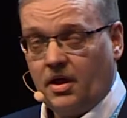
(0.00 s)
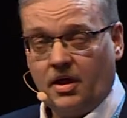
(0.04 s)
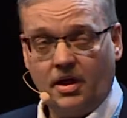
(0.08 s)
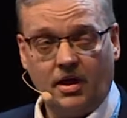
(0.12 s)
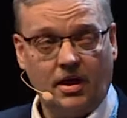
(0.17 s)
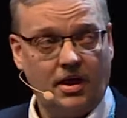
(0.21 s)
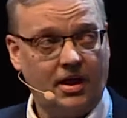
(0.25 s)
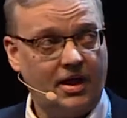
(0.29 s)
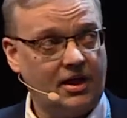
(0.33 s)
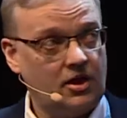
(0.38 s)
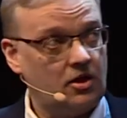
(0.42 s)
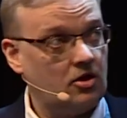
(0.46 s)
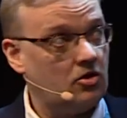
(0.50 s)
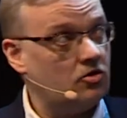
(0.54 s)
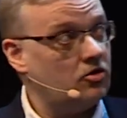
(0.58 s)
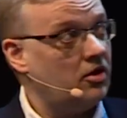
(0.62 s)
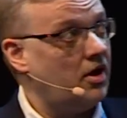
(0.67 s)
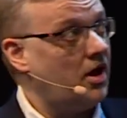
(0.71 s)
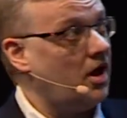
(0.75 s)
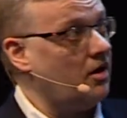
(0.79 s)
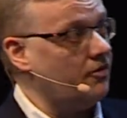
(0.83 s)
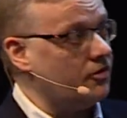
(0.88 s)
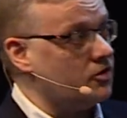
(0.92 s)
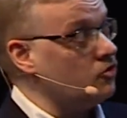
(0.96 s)
He don't
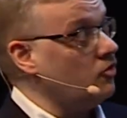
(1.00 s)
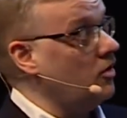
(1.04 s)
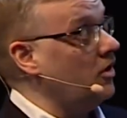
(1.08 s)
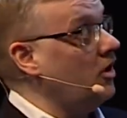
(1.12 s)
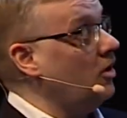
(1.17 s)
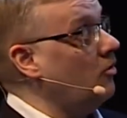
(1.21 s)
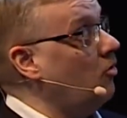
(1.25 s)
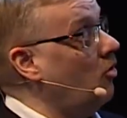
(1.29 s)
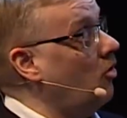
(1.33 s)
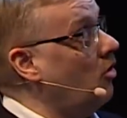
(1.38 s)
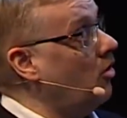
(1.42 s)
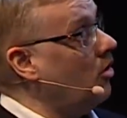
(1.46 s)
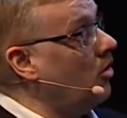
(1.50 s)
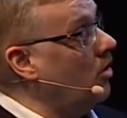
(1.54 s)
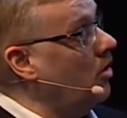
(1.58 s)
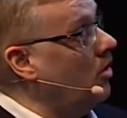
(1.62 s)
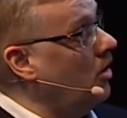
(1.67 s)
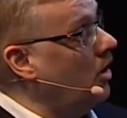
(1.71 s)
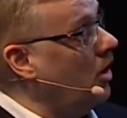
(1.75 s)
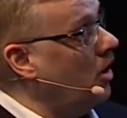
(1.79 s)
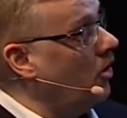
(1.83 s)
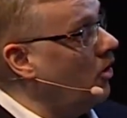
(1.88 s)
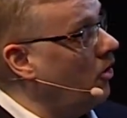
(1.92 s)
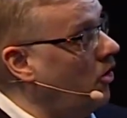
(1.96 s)
have to anymore
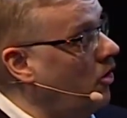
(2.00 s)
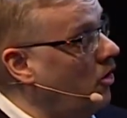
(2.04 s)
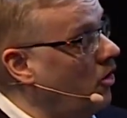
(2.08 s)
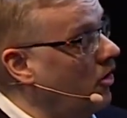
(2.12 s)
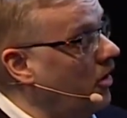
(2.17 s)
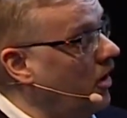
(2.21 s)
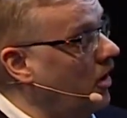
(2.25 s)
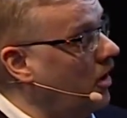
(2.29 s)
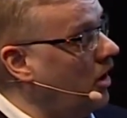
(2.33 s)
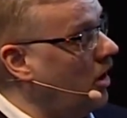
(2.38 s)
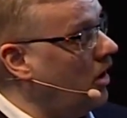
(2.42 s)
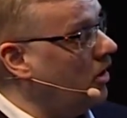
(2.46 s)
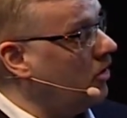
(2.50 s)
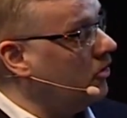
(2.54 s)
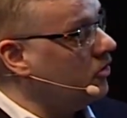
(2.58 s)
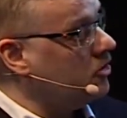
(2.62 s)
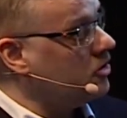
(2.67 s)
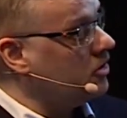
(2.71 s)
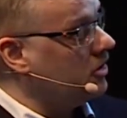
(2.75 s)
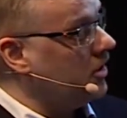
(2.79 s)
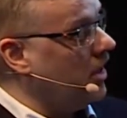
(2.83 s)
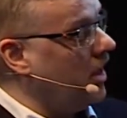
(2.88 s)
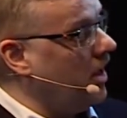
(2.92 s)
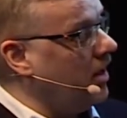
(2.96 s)
learn and
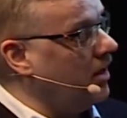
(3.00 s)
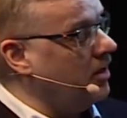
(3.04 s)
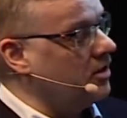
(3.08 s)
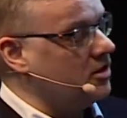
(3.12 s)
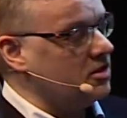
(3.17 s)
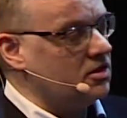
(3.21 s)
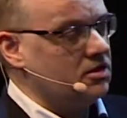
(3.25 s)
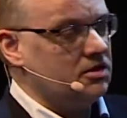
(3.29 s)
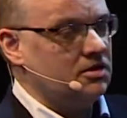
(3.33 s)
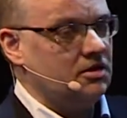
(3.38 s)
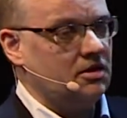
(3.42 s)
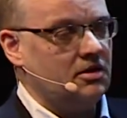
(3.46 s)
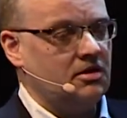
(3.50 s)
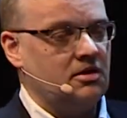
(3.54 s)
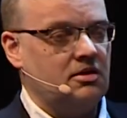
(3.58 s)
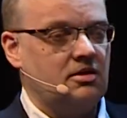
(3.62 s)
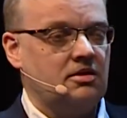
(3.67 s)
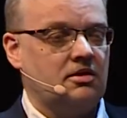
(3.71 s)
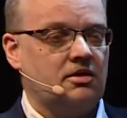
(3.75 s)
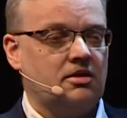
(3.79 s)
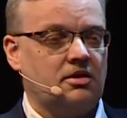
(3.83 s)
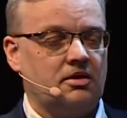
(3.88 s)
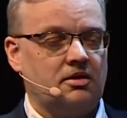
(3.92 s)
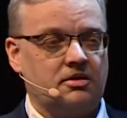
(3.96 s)
understand
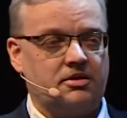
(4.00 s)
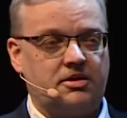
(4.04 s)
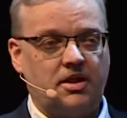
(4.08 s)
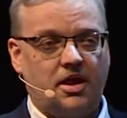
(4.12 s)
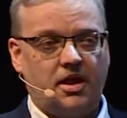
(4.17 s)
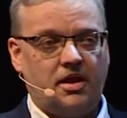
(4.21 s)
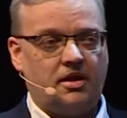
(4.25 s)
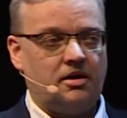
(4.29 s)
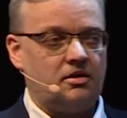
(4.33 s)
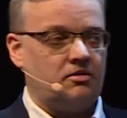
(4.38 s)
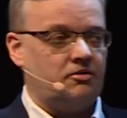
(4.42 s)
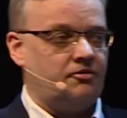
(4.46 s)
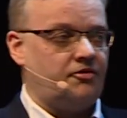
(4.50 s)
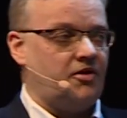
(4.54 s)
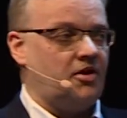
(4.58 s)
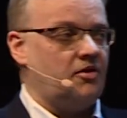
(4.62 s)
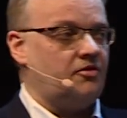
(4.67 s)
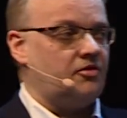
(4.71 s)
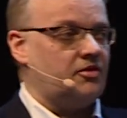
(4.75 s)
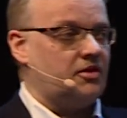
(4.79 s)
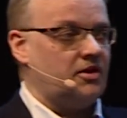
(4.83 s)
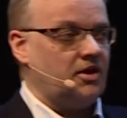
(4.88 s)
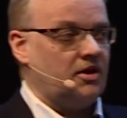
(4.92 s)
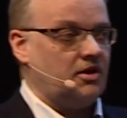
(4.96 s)
10,
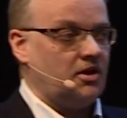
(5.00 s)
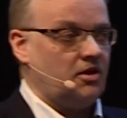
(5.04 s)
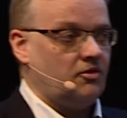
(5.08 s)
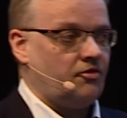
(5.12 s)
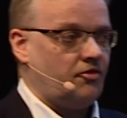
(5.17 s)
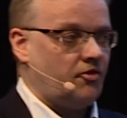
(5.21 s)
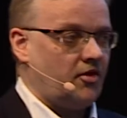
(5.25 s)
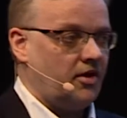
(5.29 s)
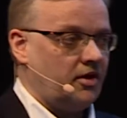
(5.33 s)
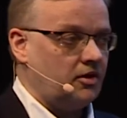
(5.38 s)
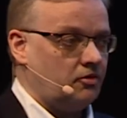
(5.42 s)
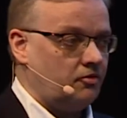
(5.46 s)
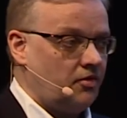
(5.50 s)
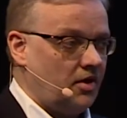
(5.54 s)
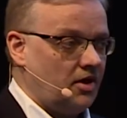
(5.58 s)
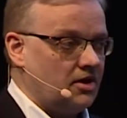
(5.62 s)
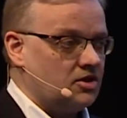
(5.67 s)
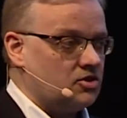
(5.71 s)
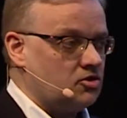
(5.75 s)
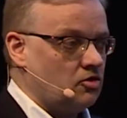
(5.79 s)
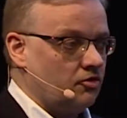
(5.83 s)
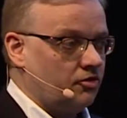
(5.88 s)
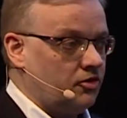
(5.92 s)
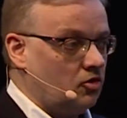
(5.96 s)
15 different ways
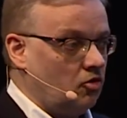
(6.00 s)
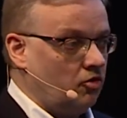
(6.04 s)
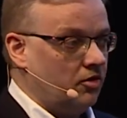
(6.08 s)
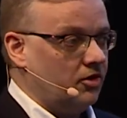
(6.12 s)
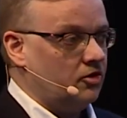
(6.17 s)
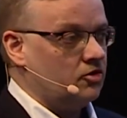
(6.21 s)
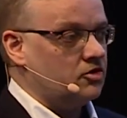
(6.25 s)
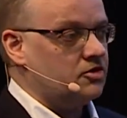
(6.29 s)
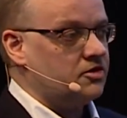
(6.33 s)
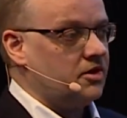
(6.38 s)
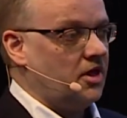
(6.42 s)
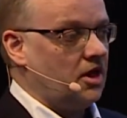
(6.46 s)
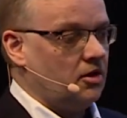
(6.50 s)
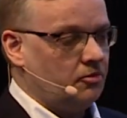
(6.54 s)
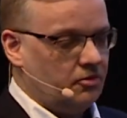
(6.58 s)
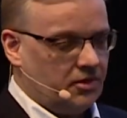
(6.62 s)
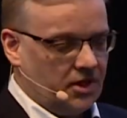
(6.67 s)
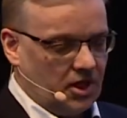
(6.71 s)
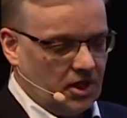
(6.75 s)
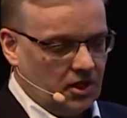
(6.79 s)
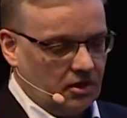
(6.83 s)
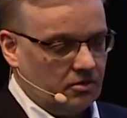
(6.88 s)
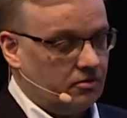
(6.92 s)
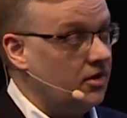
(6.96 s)
of doing the same
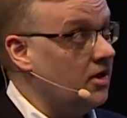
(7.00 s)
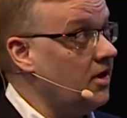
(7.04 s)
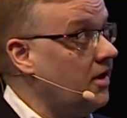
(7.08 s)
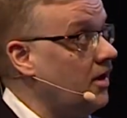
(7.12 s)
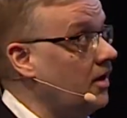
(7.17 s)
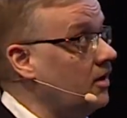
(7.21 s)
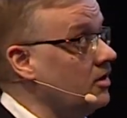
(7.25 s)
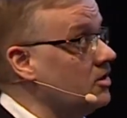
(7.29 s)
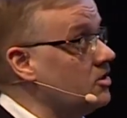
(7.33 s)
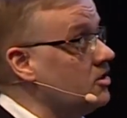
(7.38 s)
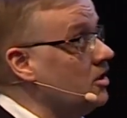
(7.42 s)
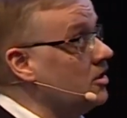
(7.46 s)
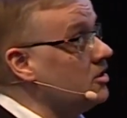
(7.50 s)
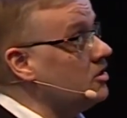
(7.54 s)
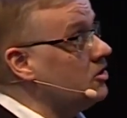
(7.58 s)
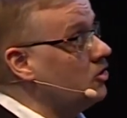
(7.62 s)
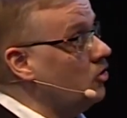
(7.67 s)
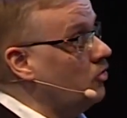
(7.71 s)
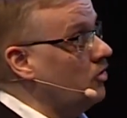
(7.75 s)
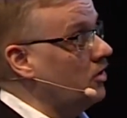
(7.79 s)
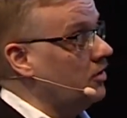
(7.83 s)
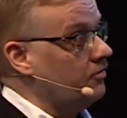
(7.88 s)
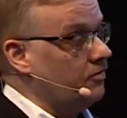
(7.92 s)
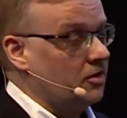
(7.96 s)
thing. He can just do
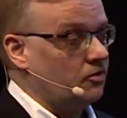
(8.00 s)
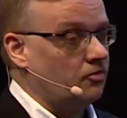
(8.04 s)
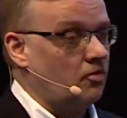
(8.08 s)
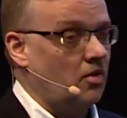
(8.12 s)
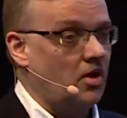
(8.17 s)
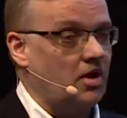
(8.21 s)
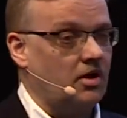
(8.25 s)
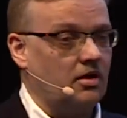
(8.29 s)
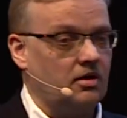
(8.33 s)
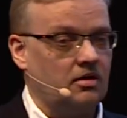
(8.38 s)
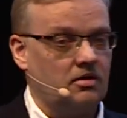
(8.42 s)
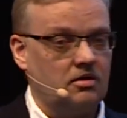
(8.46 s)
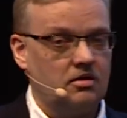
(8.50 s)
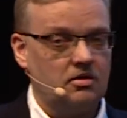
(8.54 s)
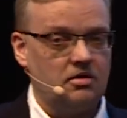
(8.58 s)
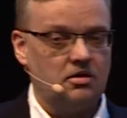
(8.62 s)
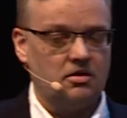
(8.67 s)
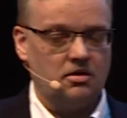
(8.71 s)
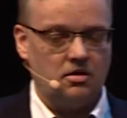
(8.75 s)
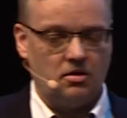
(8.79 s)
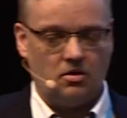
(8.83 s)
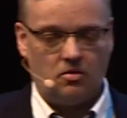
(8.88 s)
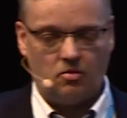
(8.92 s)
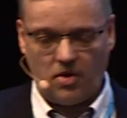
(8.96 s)
it with one
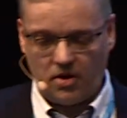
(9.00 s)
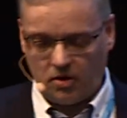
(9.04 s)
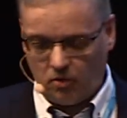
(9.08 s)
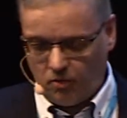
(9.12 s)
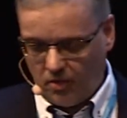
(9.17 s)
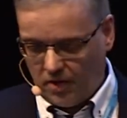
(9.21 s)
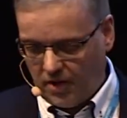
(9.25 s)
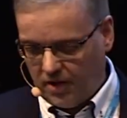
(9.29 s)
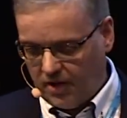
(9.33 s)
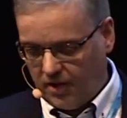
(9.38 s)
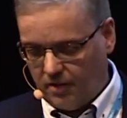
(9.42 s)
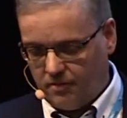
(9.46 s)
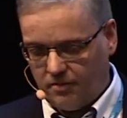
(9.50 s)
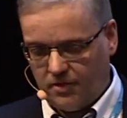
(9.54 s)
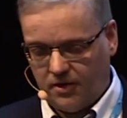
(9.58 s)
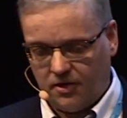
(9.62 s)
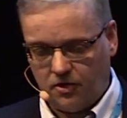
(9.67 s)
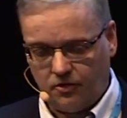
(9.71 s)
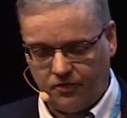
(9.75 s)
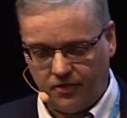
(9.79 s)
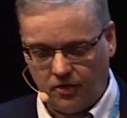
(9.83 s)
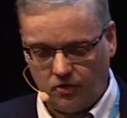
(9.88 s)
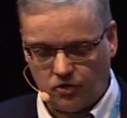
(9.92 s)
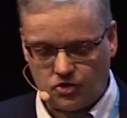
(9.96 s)
way in the
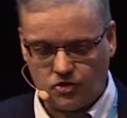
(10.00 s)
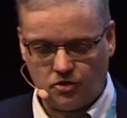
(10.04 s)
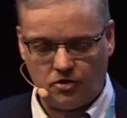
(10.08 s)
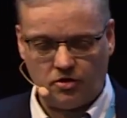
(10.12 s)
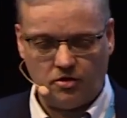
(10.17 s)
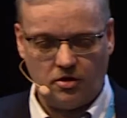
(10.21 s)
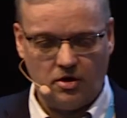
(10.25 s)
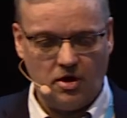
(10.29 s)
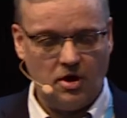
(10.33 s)
future.